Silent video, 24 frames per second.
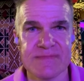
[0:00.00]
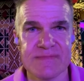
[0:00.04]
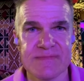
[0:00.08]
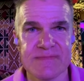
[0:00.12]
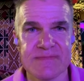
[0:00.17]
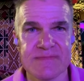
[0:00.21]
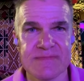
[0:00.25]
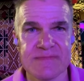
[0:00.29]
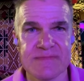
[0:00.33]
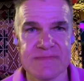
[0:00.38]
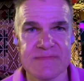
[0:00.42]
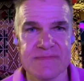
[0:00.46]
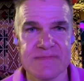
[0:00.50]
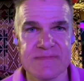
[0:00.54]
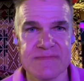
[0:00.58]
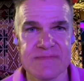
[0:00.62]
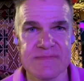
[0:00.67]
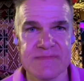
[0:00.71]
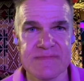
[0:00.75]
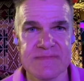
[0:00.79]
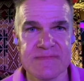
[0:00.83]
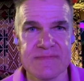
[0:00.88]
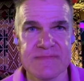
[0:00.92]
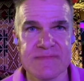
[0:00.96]

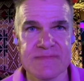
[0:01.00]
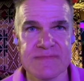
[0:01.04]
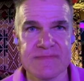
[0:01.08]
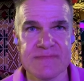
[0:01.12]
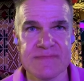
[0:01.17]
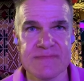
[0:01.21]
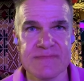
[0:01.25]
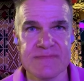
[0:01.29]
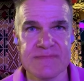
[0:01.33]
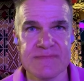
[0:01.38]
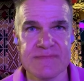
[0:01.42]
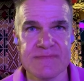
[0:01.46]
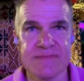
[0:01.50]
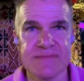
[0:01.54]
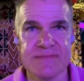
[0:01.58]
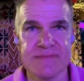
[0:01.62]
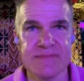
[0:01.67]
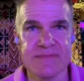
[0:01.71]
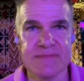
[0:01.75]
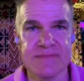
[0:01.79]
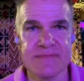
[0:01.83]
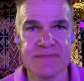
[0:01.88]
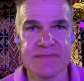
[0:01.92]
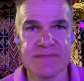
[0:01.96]

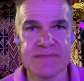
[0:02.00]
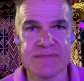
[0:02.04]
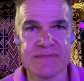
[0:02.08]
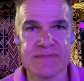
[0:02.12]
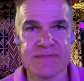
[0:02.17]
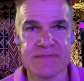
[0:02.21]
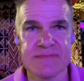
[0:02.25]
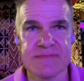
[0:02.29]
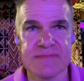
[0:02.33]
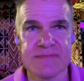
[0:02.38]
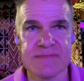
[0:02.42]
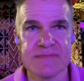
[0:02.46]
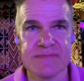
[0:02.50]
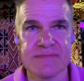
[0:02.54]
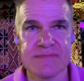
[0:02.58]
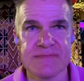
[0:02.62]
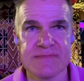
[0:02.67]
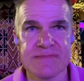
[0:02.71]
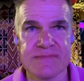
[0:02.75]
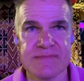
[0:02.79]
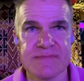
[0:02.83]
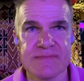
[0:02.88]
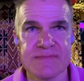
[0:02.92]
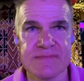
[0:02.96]

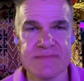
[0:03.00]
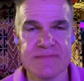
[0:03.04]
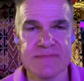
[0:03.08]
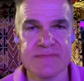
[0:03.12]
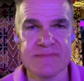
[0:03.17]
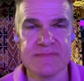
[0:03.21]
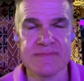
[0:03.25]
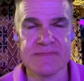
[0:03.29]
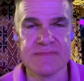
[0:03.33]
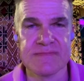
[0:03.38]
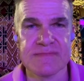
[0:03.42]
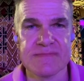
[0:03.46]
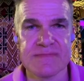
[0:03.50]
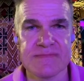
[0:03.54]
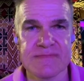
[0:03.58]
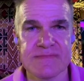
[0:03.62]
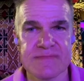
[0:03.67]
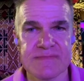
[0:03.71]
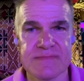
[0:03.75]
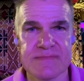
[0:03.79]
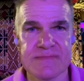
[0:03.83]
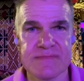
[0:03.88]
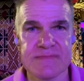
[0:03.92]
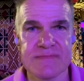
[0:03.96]

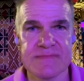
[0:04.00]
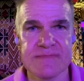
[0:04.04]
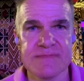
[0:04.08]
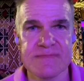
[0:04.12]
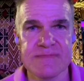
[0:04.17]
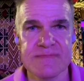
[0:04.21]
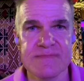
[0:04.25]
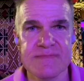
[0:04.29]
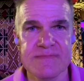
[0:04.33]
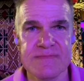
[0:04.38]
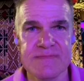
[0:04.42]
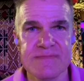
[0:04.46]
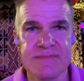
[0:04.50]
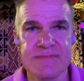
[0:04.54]
[no speech]